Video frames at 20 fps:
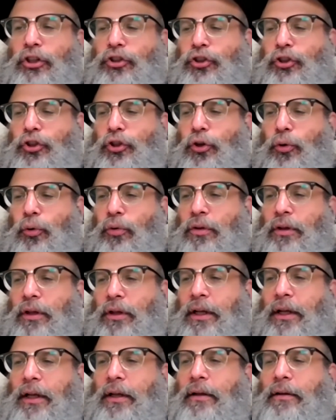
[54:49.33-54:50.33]
to
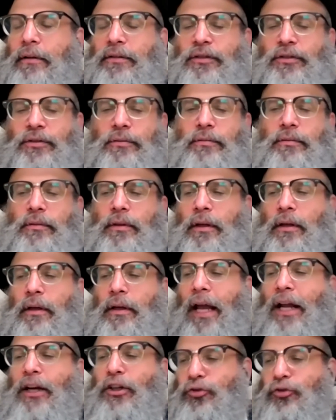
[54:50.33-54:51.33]
the uh,
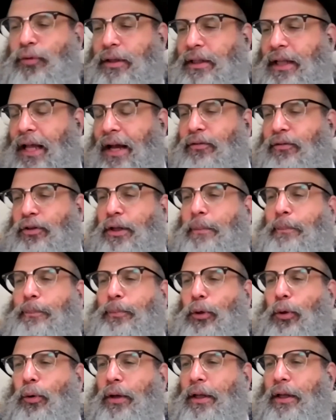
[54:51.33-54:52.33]
entry level
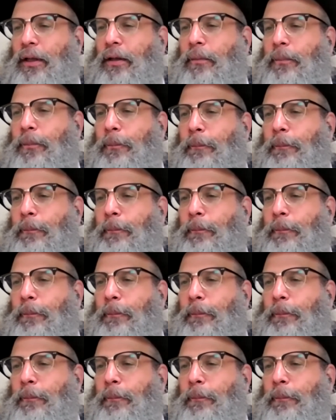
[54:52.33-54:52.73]
employee?